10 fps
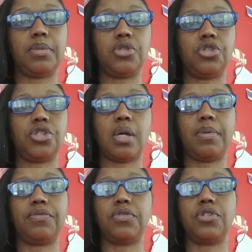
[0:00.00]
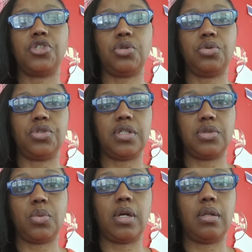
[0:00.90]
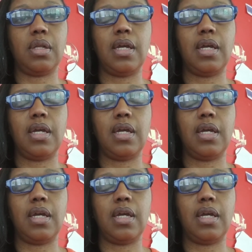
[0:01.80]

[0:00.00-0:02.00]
but you're shopping for the children as well.